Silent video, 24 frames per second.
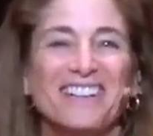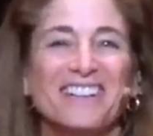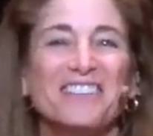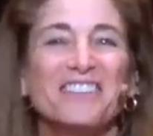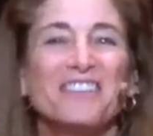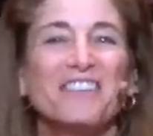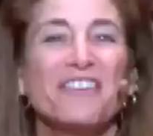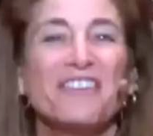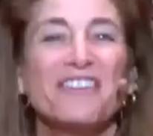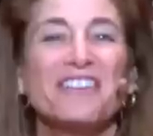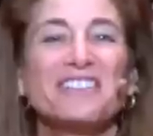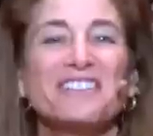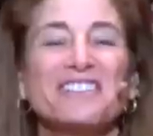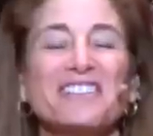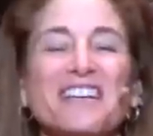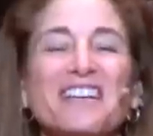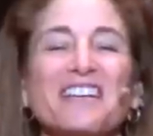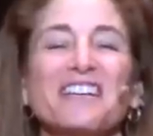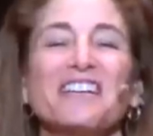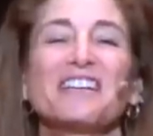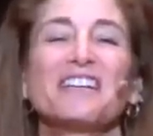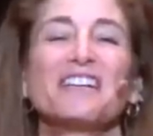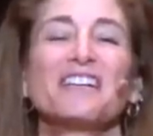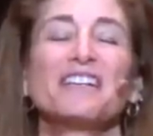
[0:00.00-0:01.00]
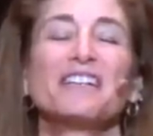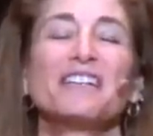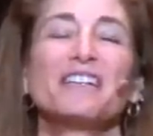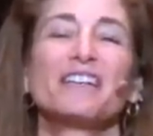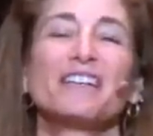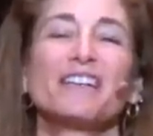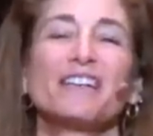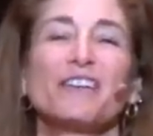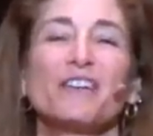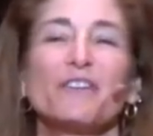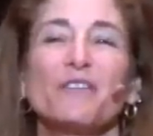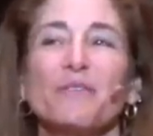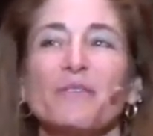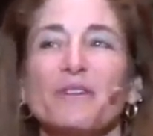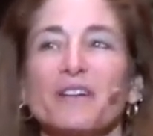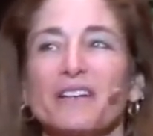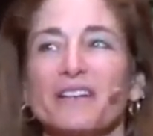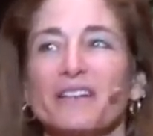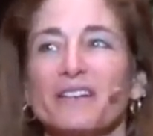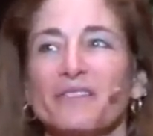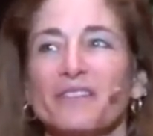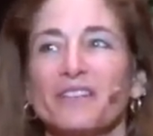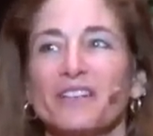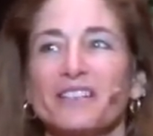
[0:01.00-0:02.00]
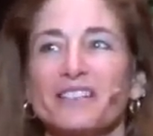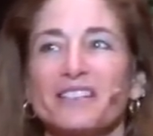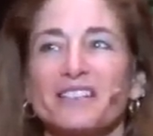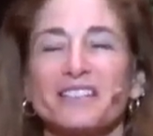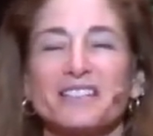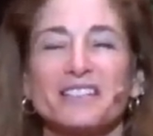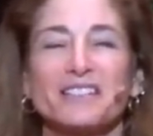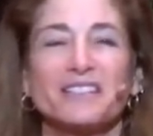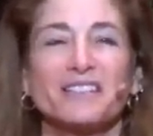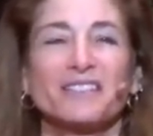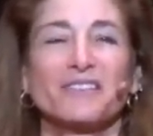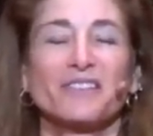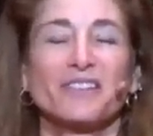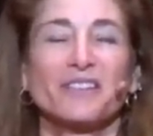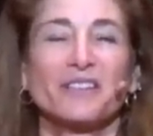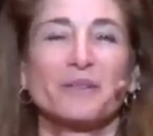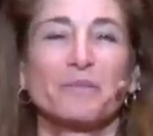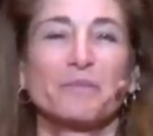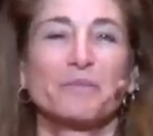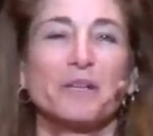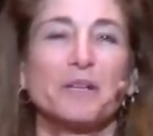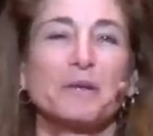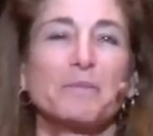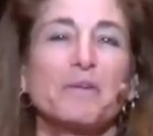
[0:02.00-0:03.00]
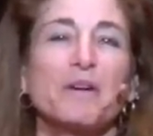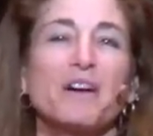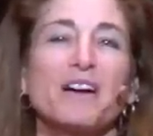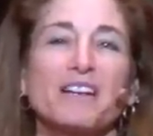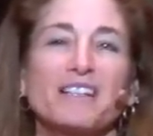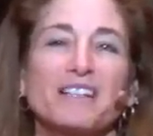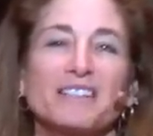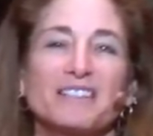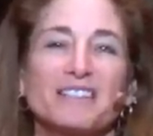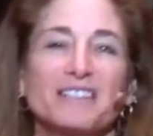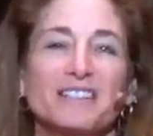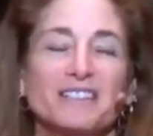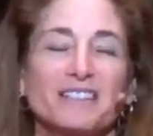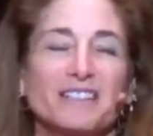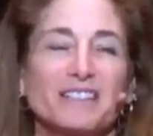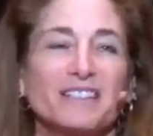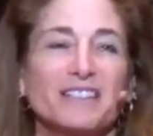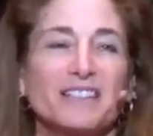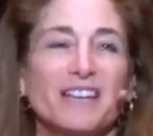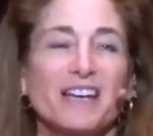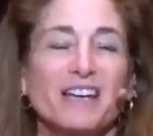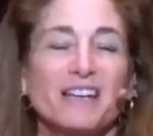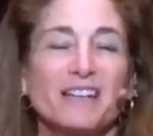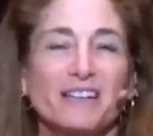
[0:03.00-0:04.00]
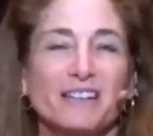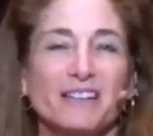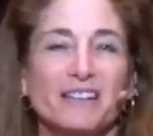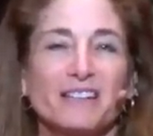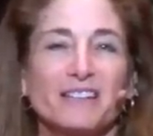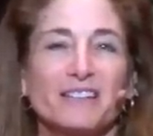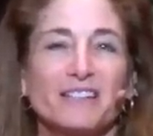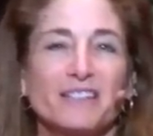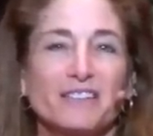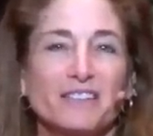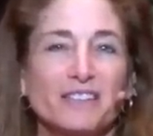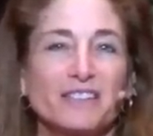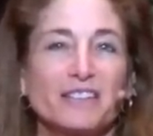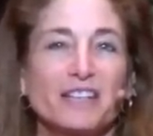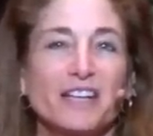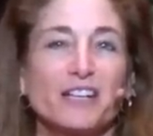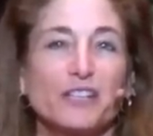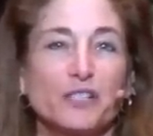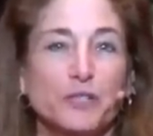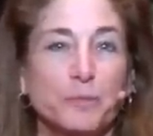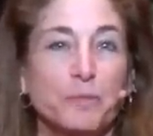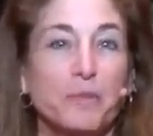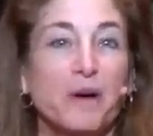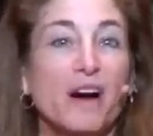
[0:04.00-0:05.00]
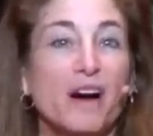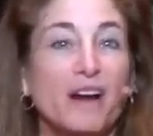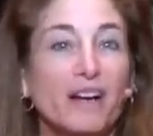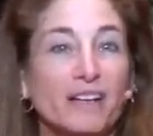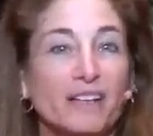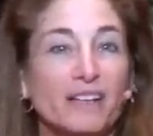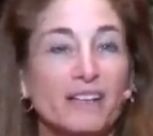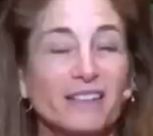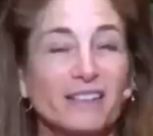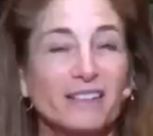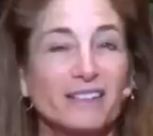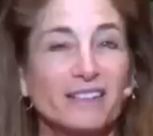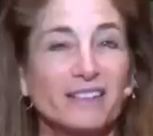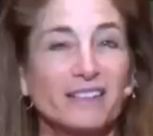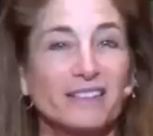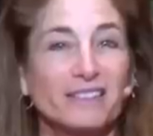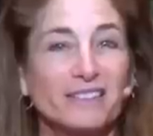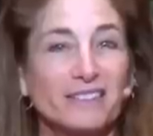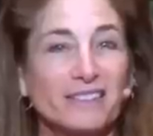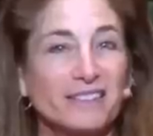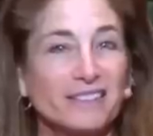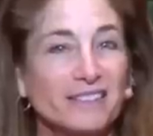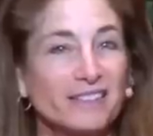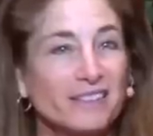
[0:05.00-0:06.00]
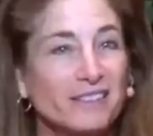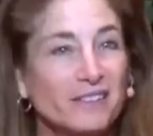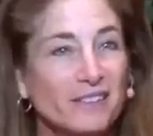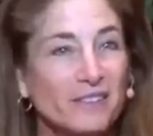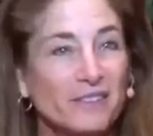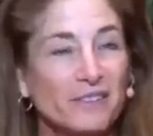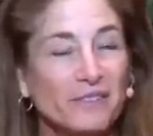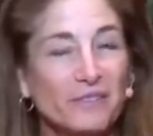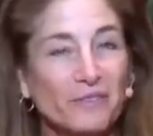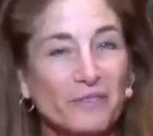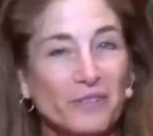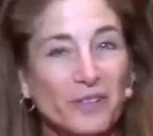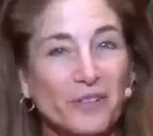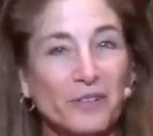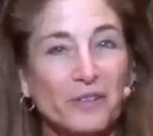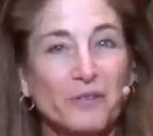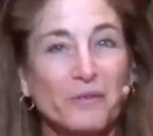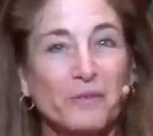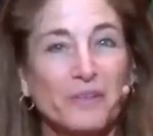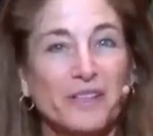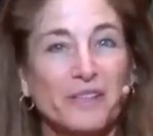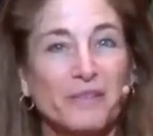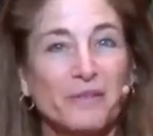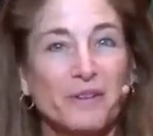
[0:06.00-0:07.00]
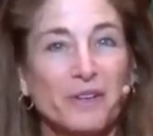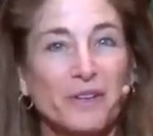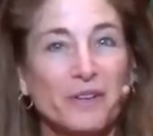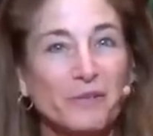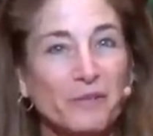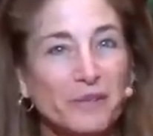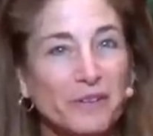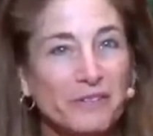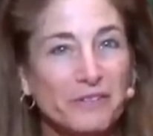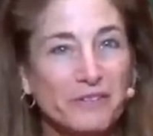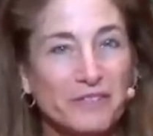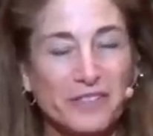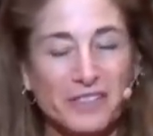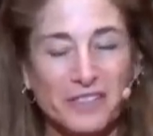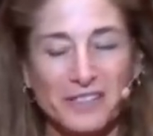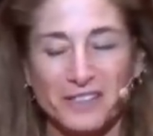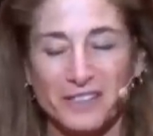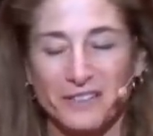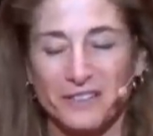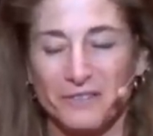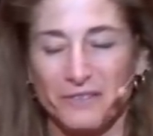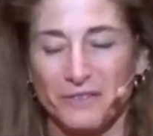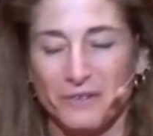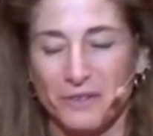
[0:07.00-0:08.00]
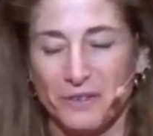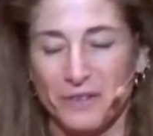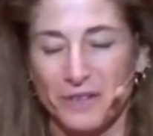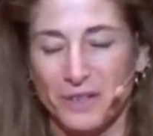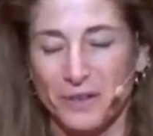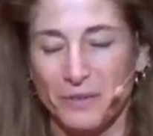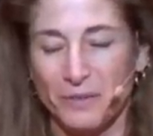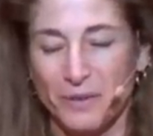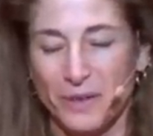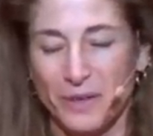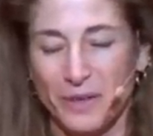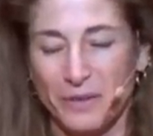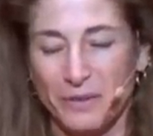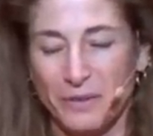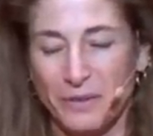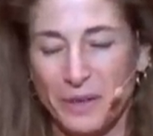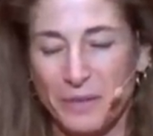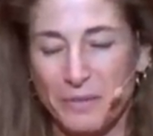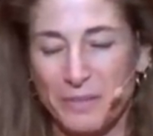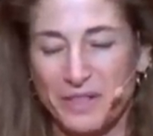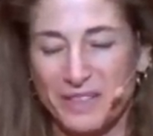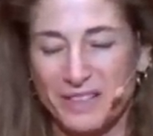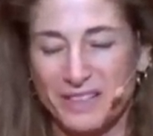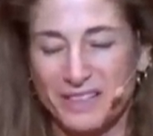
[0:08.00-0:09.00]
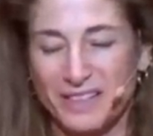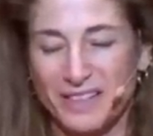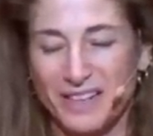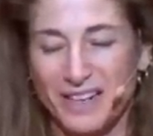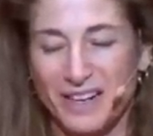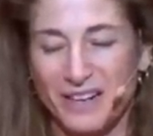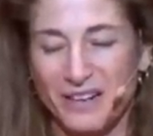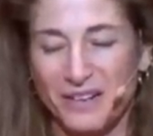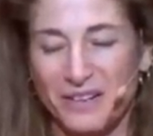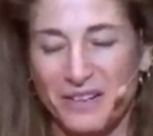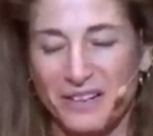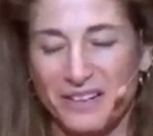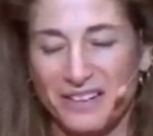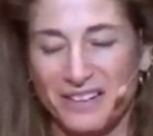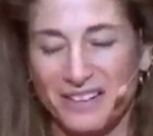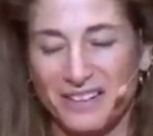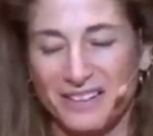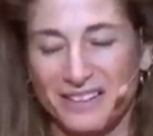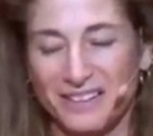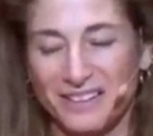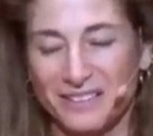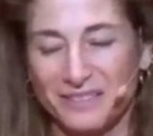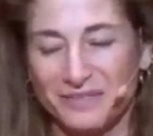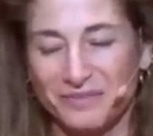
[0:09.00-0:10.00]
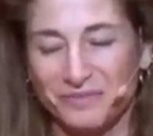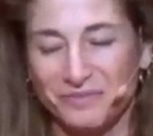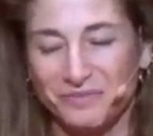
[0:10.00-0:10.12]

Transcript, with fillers: You know, they say it in India that what, when, a, when a pickpocket sees a saint, they see the saint's pocket. It's like, you know, what are we, what are we fishing for and what are we missing out on?